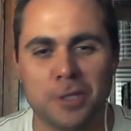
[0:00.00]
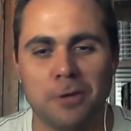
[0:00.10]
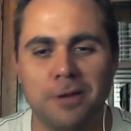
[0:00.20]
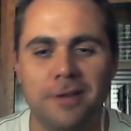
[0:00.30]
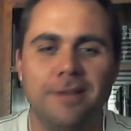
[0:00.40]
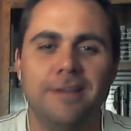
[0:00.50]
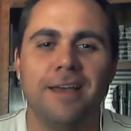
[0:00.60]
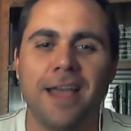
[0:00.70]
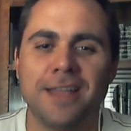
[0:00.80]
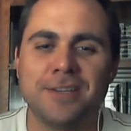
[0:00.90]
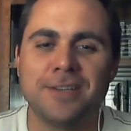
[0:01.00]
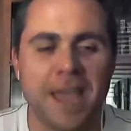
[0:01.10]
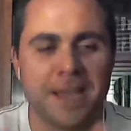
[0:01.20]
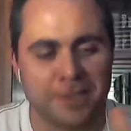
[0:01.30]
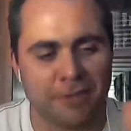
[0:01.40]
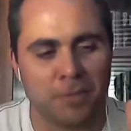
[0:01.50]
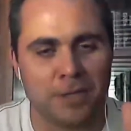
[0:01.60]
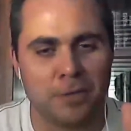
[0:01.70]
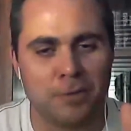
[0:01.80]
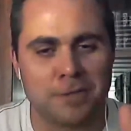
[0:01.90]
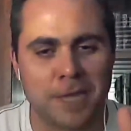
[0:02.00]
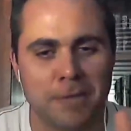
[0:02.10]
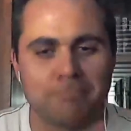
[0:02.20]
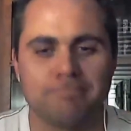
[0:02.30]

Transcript: So I just ask that everybody do the same.